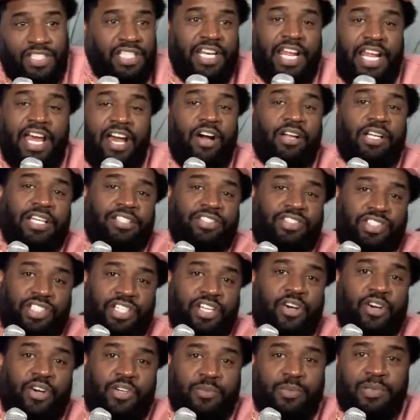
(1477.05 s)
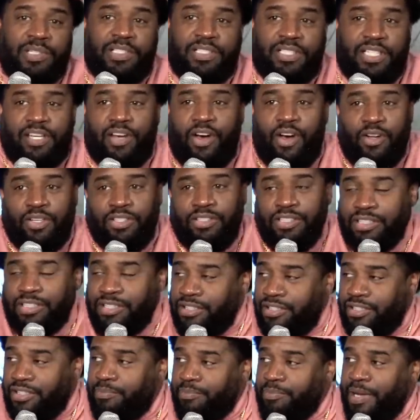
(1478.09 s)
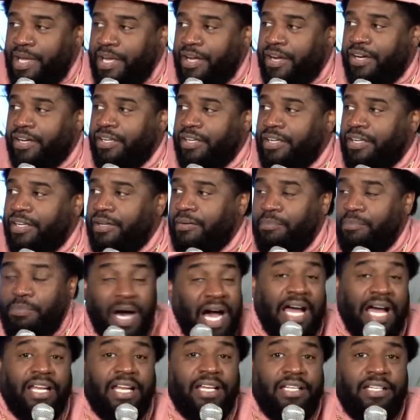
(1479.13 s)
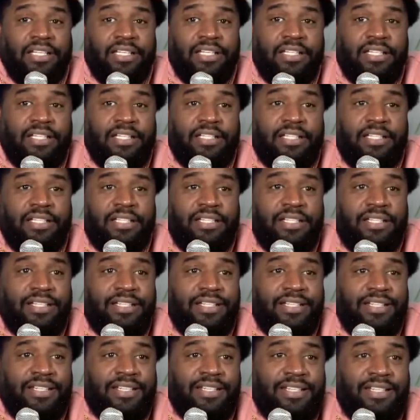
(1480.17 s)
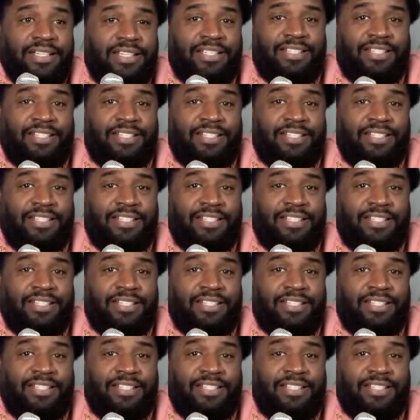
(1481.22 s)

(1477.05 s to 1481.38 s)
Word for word: if she didn't have all that shit on, it'd be there. Oh, look a little bear. But oh